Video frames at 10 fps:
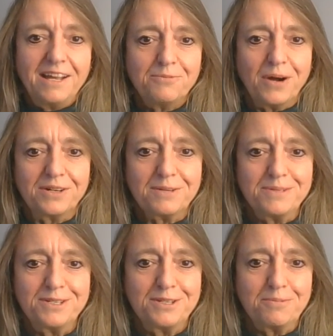Welcome
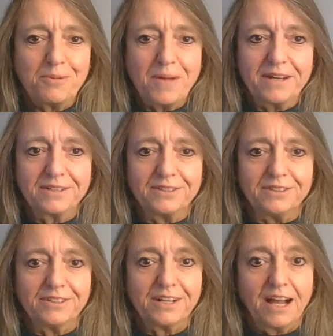to Duber
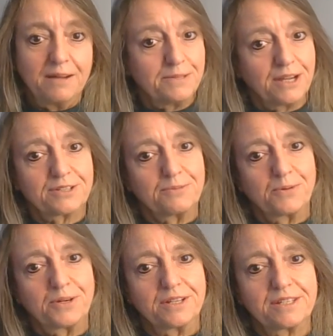Medical. I'm Dr.
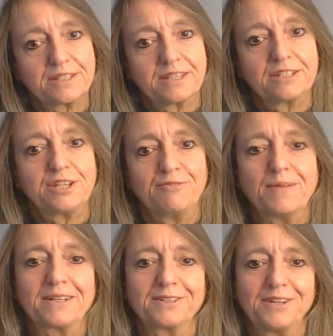Morris, the Chief
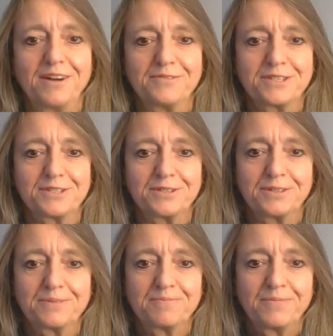Medical Officer.
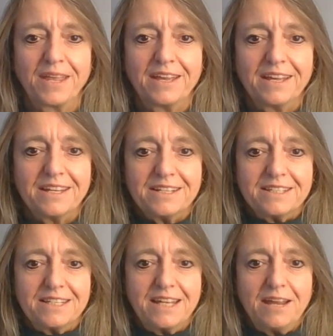
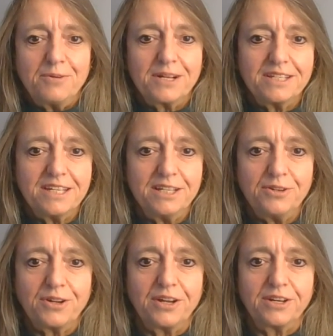Today we're
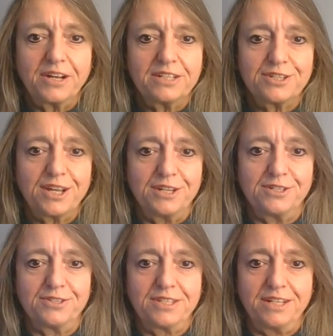continuing on our
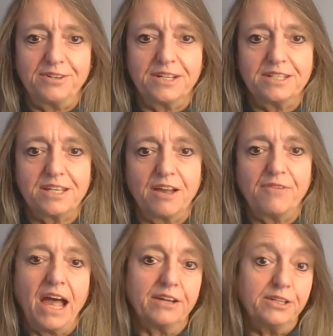educational series of
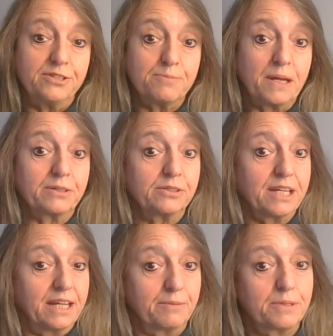how to use medical
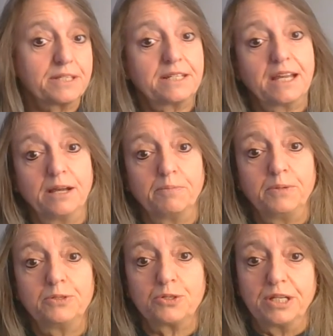cannabis to help
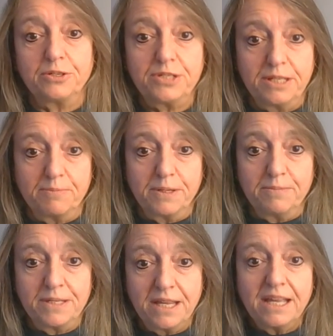you treat your
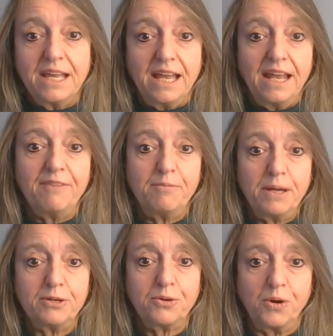symptoms and have a
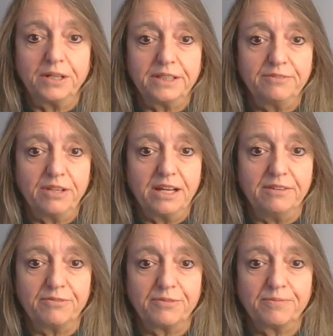better quality of life.